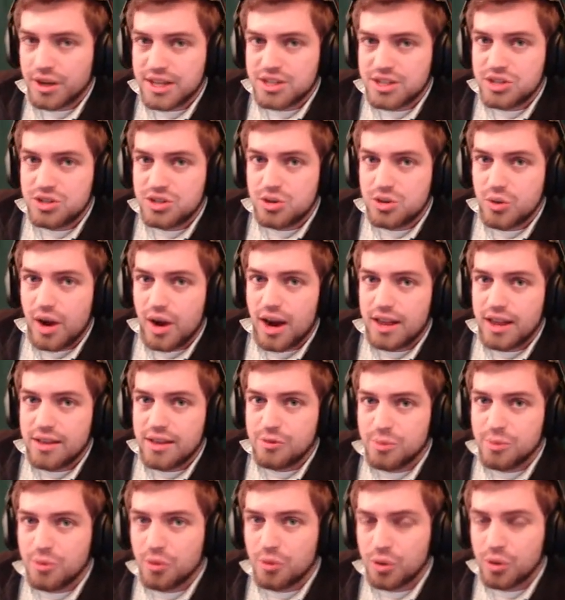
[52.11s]
it gets too high
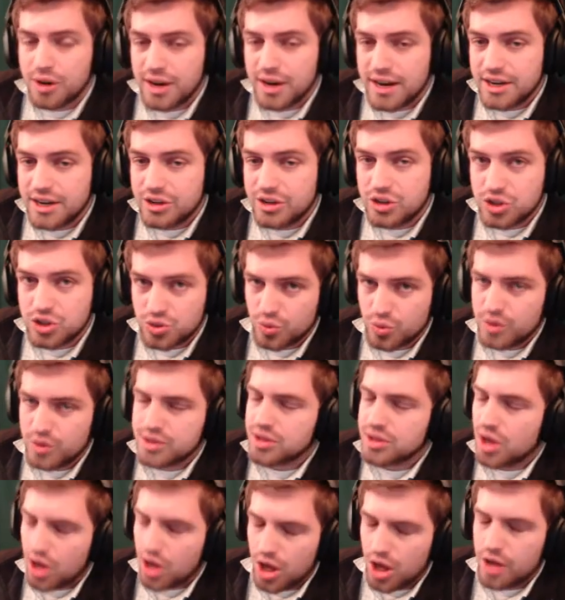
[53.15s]
level before it and
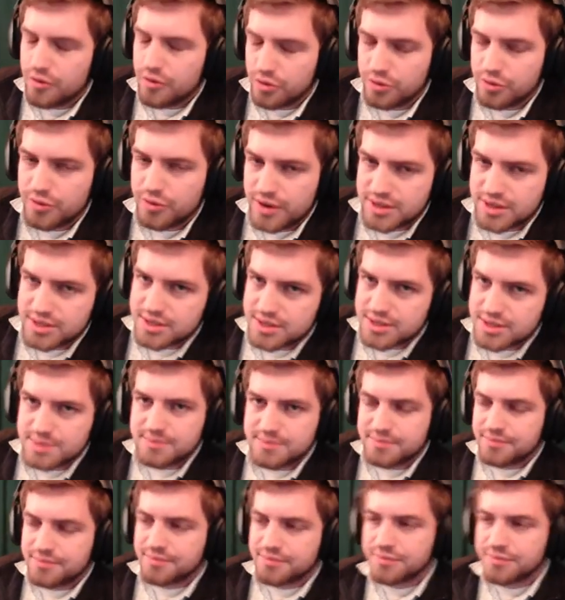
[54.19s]
destroys all of your faces.